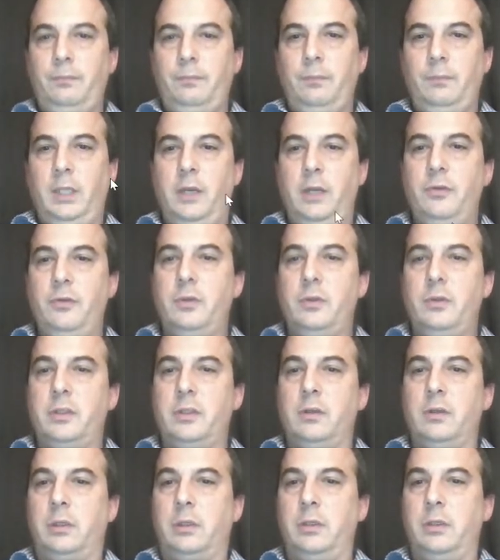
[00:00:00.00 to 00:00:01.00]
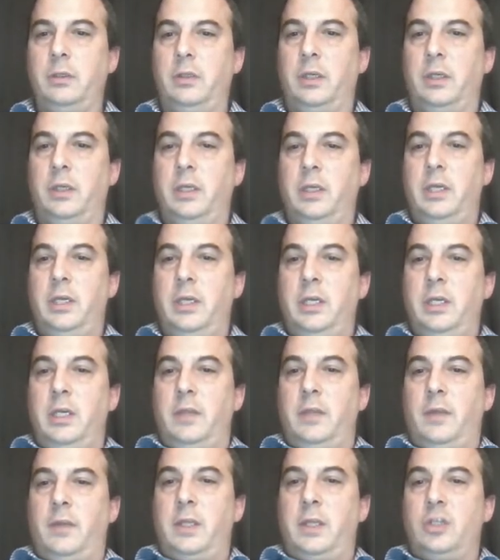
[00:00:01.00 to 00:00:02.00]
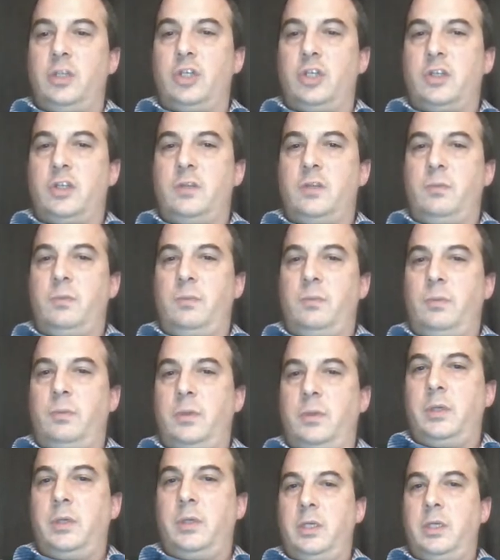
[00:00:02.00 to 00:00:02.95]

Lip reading: I thought I'd conclude then just by